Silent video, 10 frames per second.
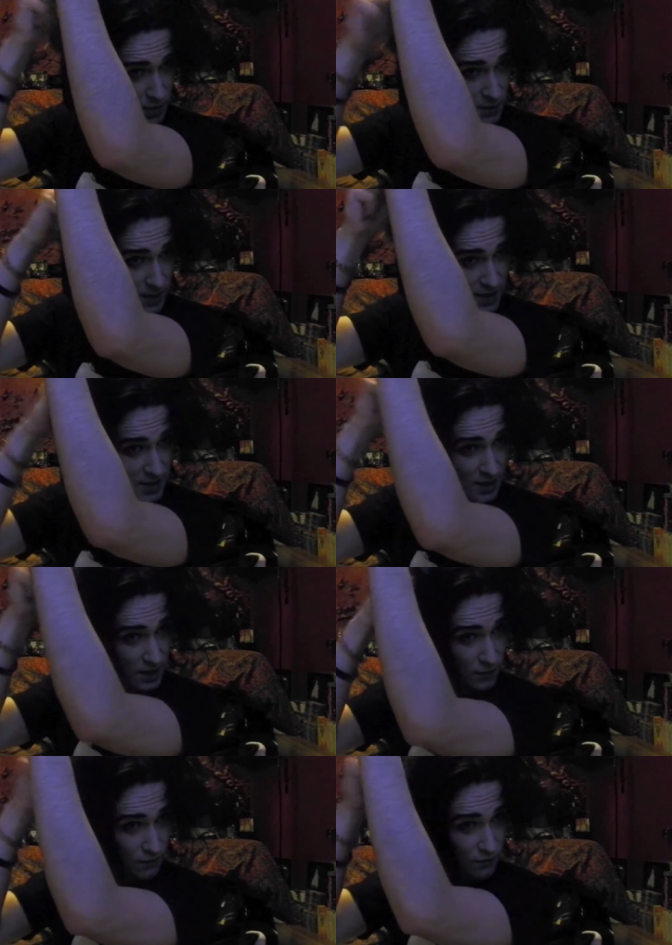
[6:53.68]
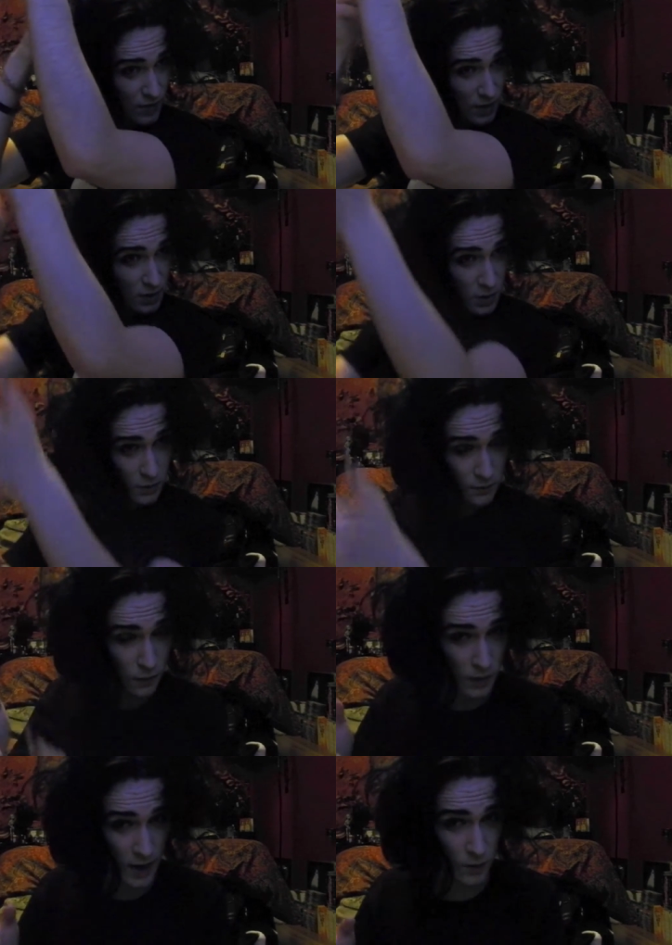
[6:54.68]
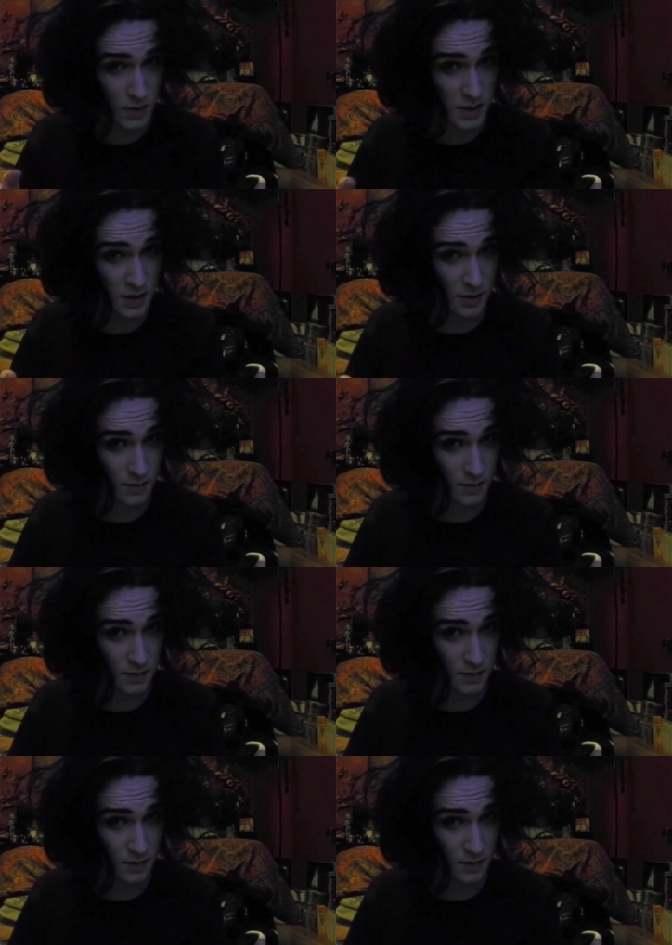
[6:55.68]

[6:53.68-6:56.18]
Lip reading: spending, I think, a good 4 hours